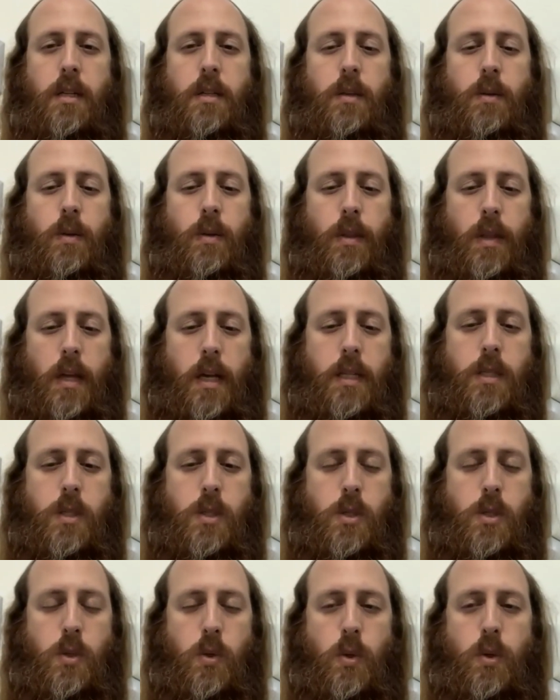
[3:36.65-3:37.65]
to that
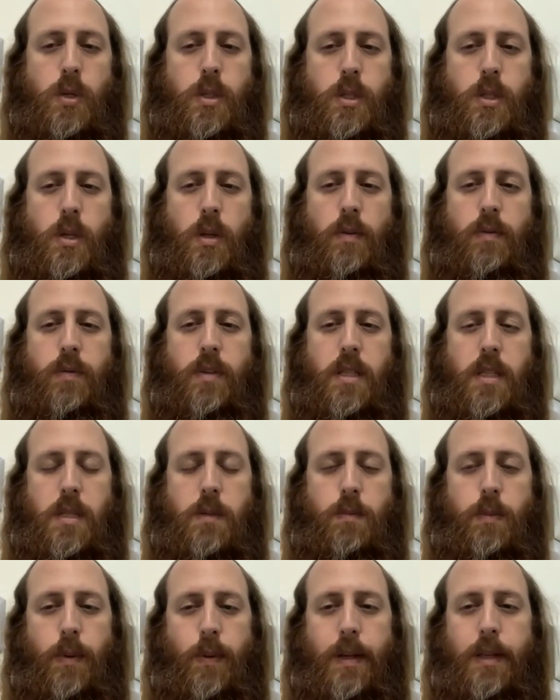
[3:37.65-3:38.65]
source of
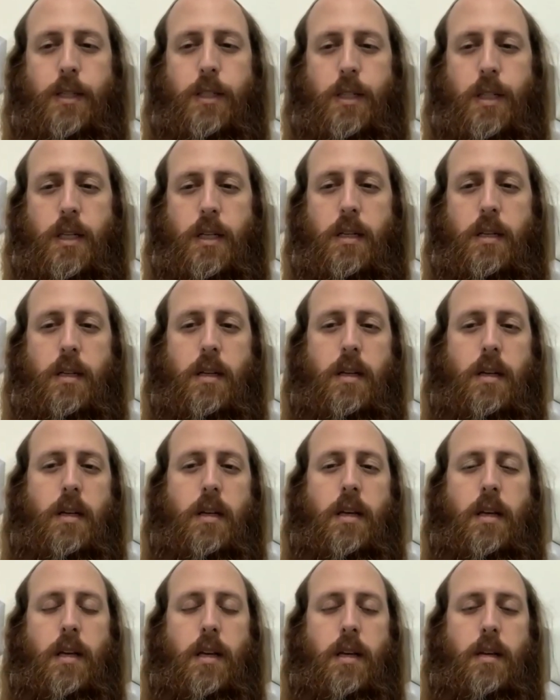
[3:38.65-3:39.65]
inspiration,
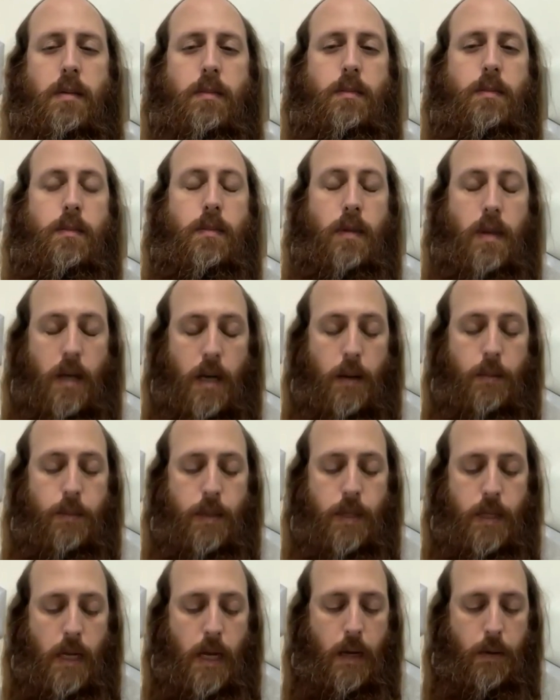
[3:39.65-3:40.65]
um, Rabbi
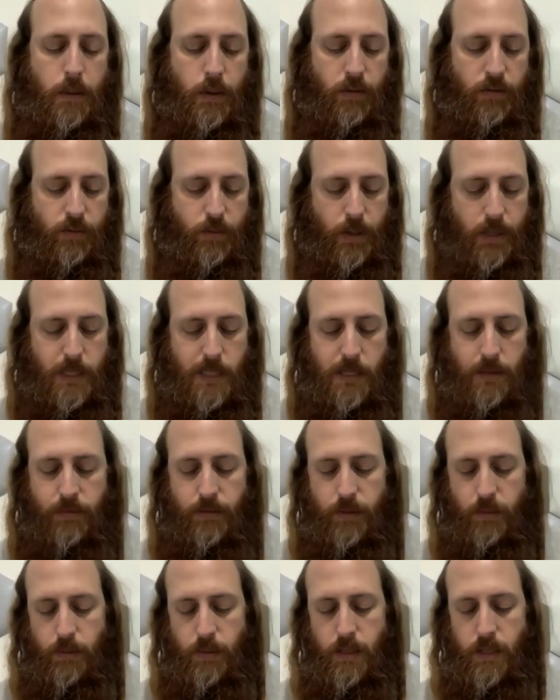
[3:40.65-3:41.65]
Nachman of Breslev
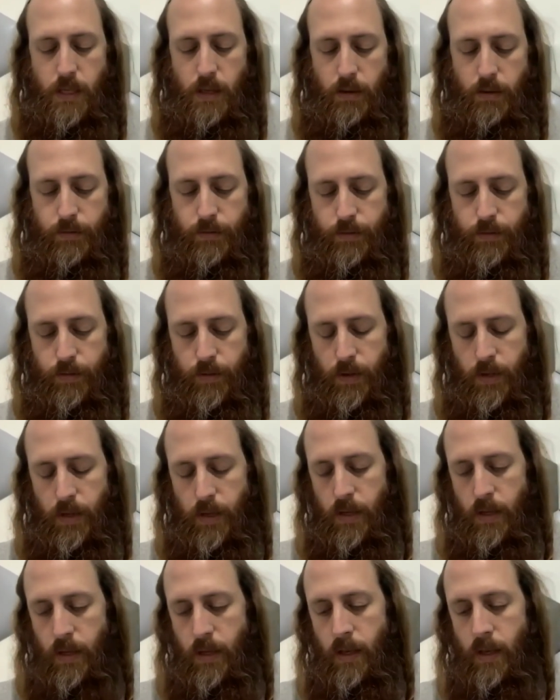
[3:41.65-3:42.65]
himself.
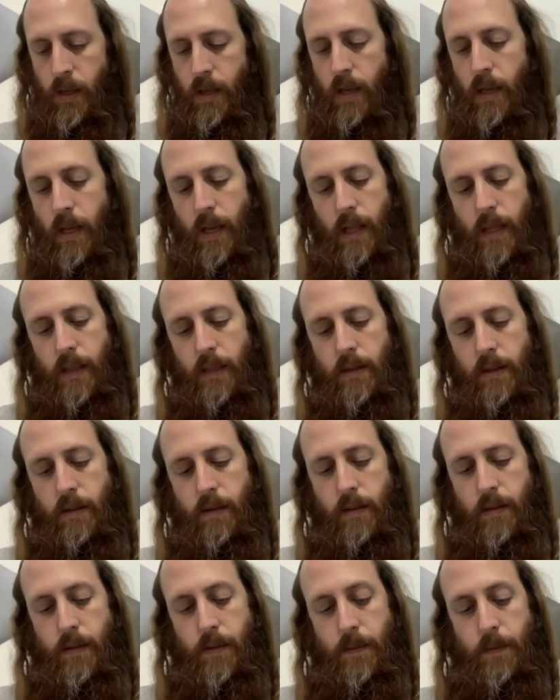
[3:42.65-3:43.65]
And
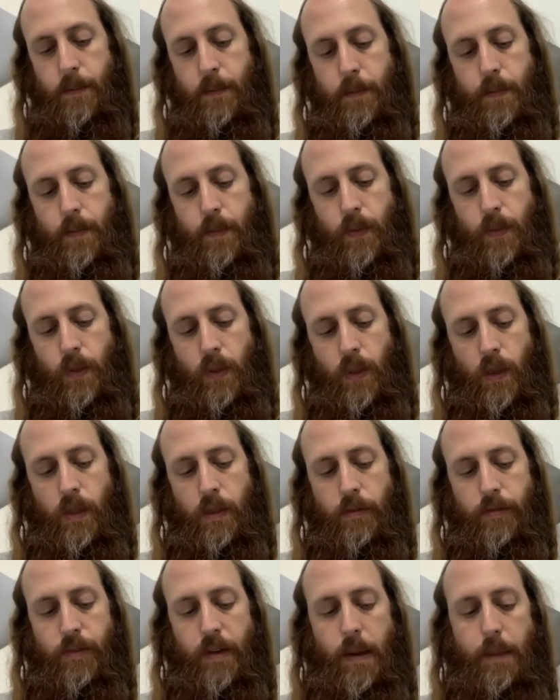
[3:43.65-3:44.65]
the
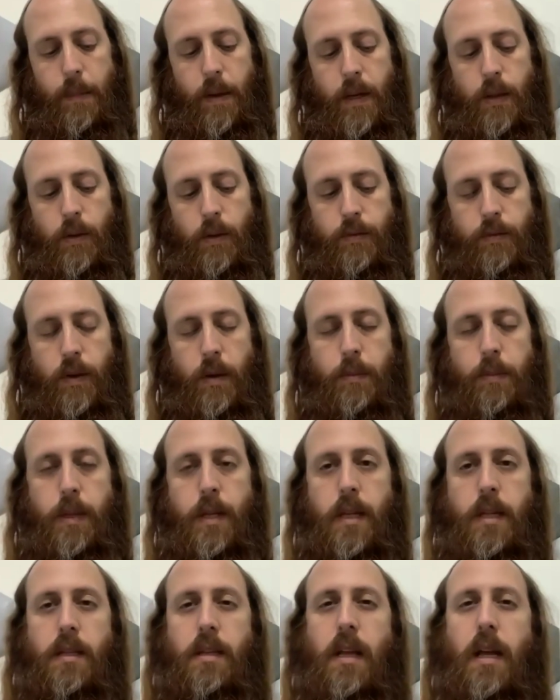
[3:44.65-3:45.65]
family of Rabbi
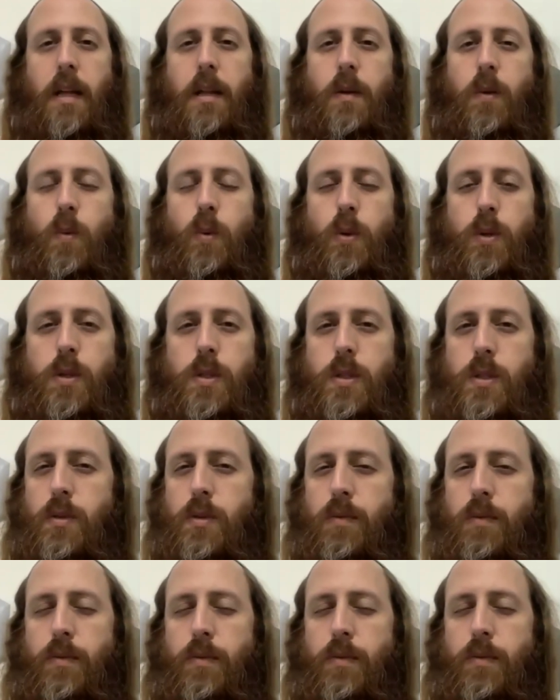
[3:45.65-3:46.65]
Natan was
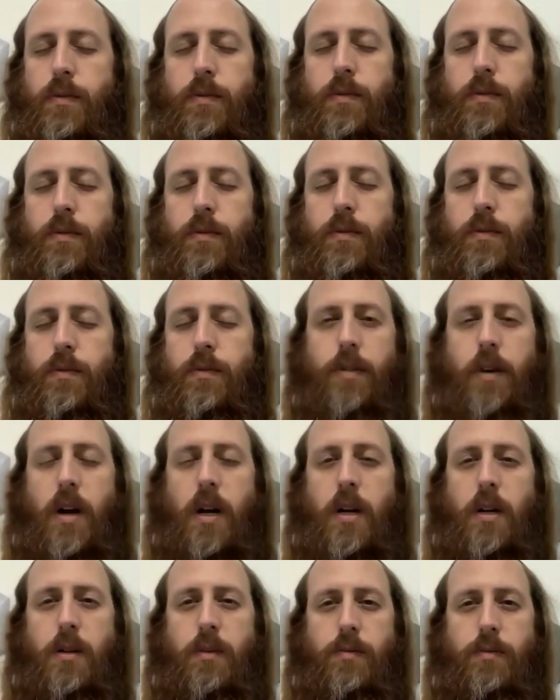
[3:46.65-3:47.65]
very
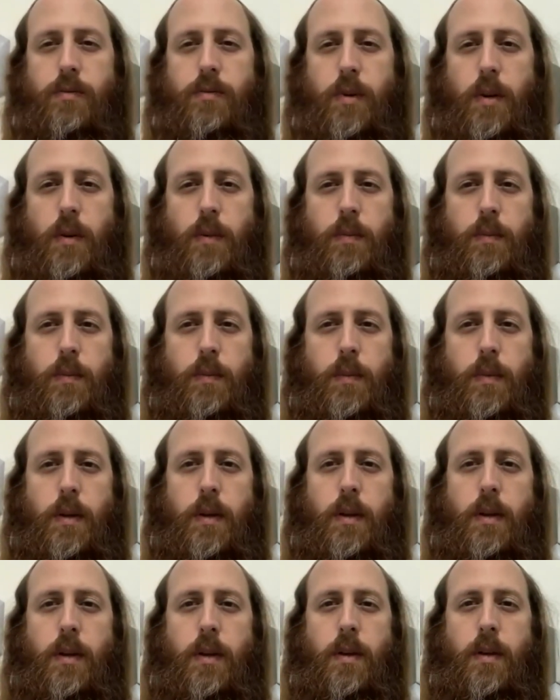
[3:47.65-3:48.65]
far from
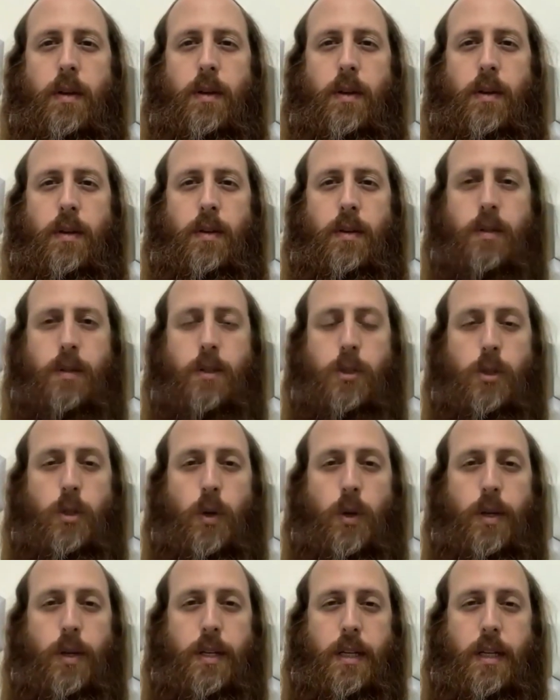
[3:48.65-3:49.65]

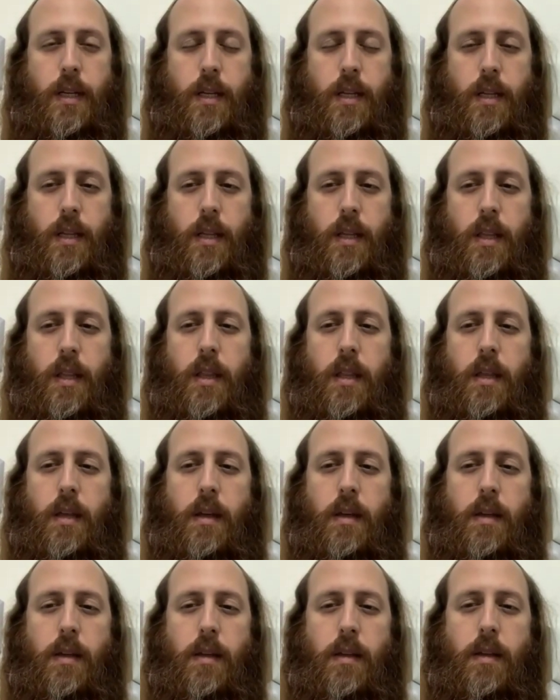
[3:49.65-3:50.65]
joining
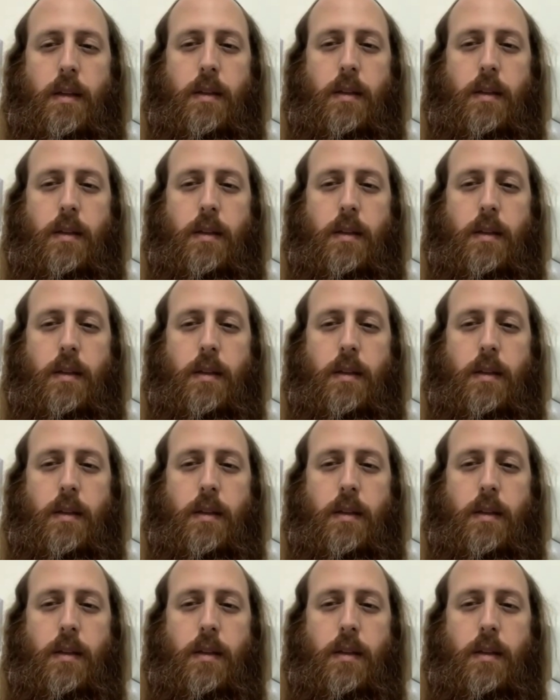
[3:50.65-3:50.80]
the